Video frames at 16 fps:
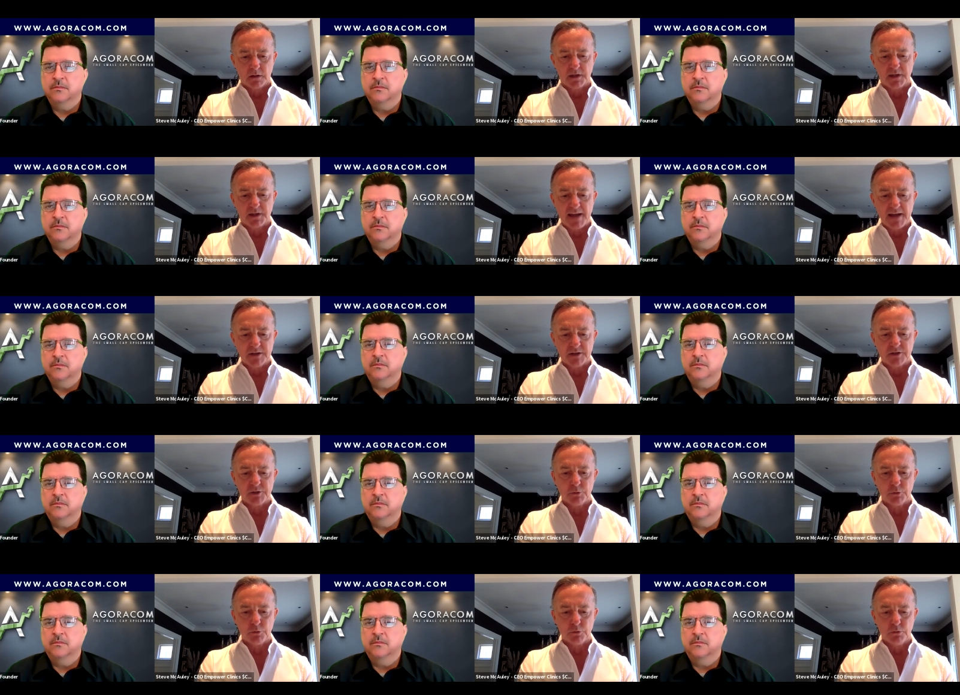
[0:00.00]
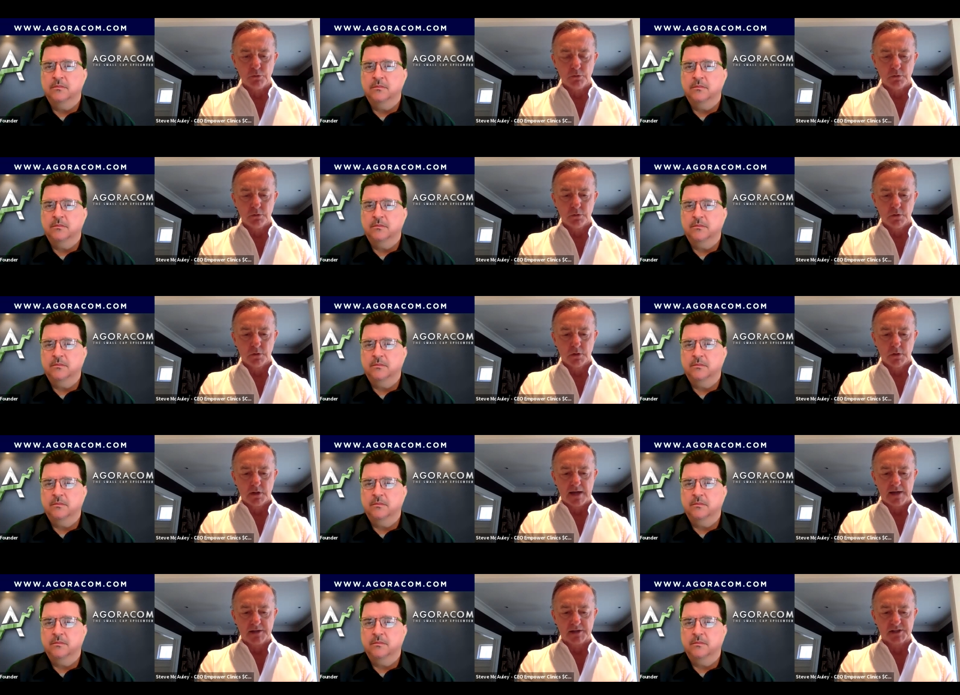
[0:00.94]
Speaker 1: get to
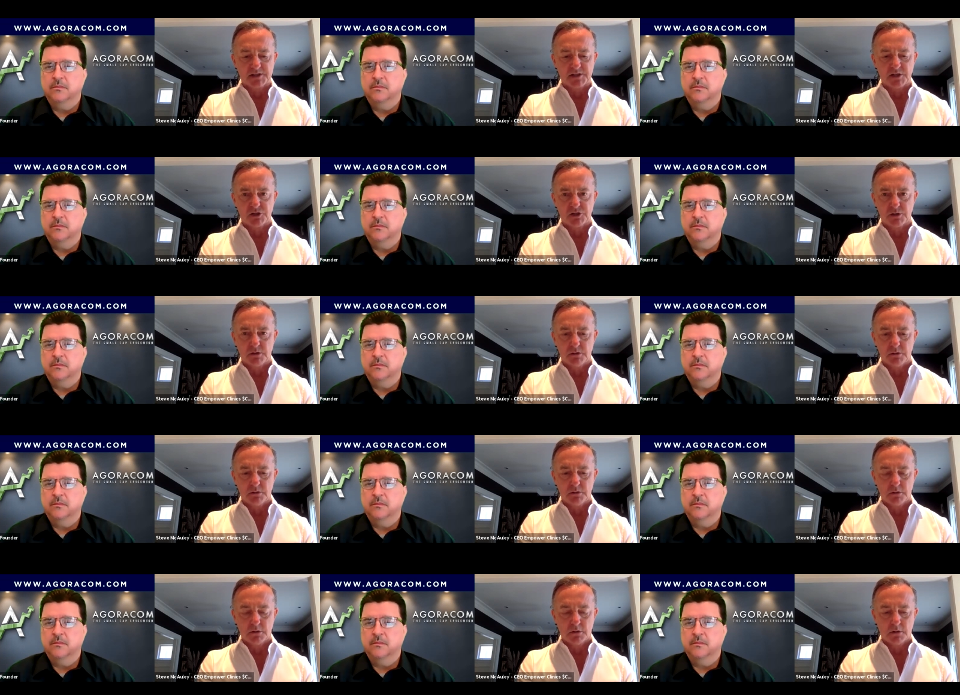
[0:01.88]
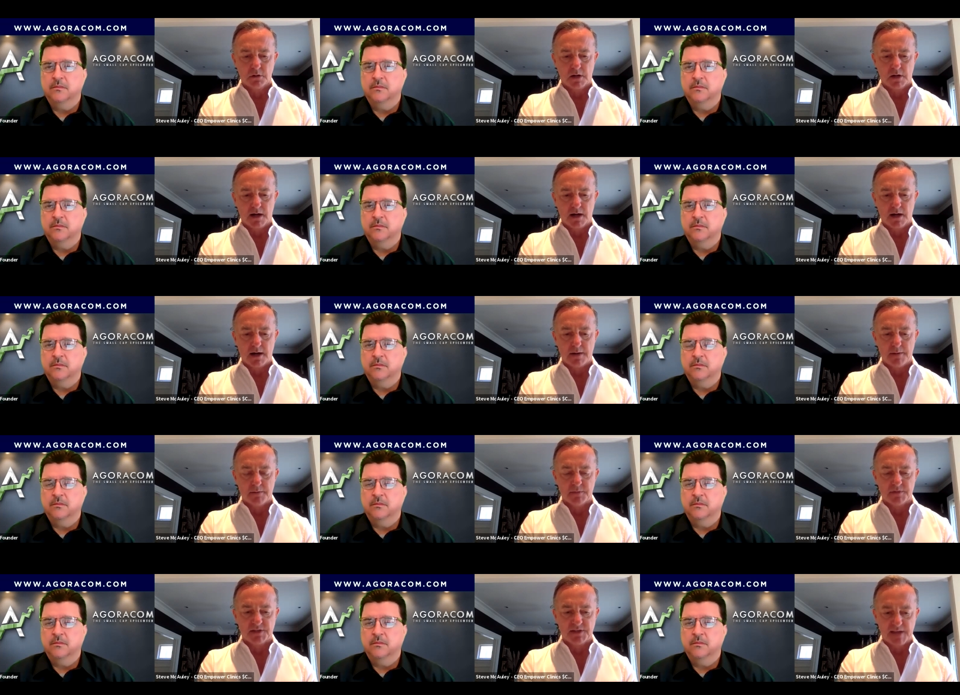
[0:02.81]
a decision um,
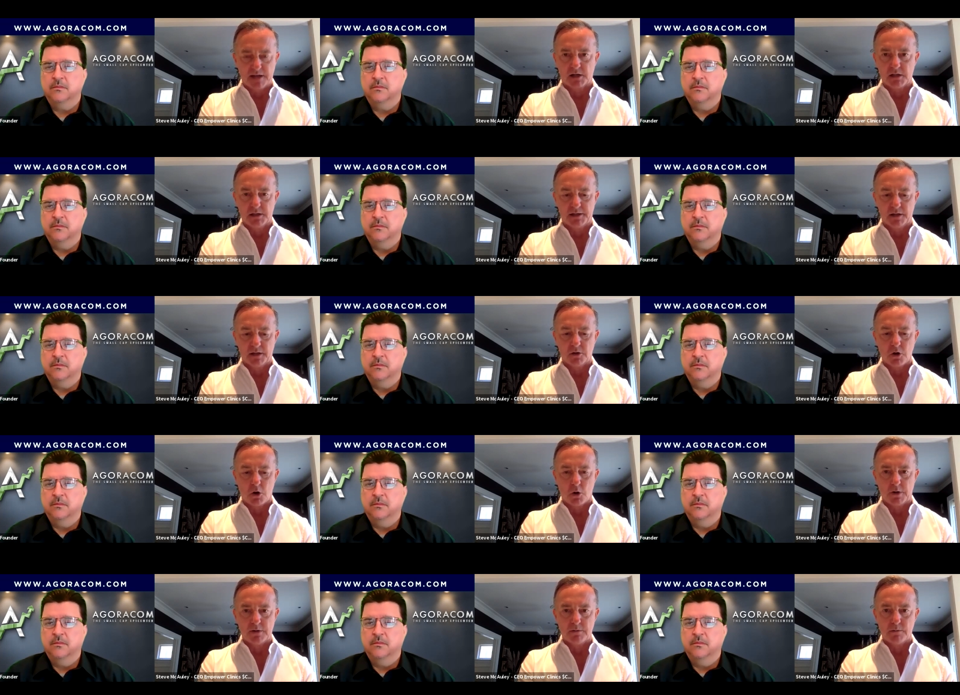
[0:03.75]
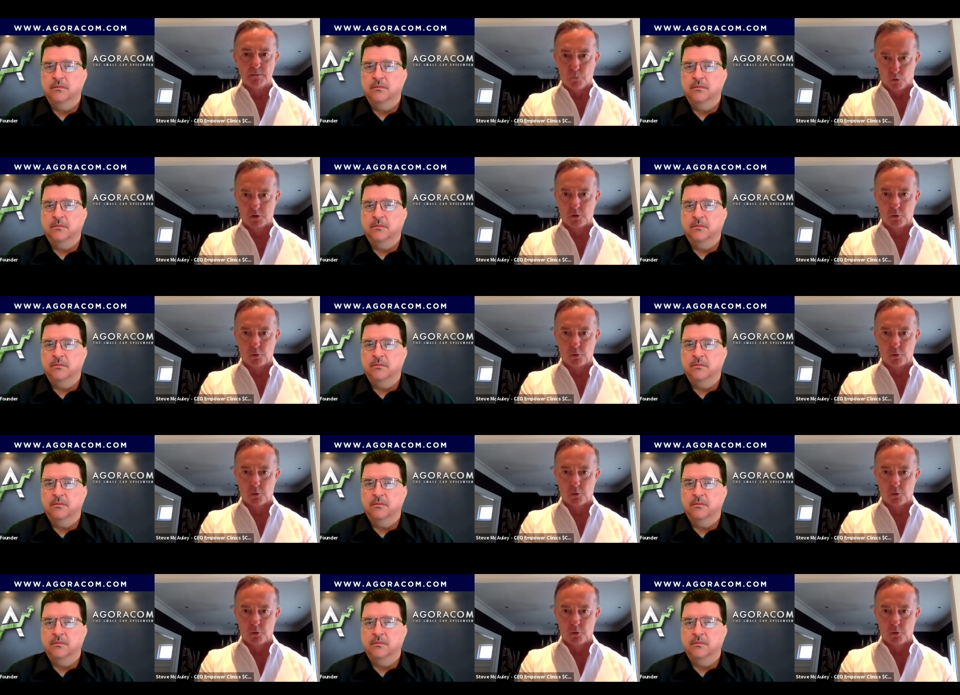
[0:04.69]
to get a clinic going more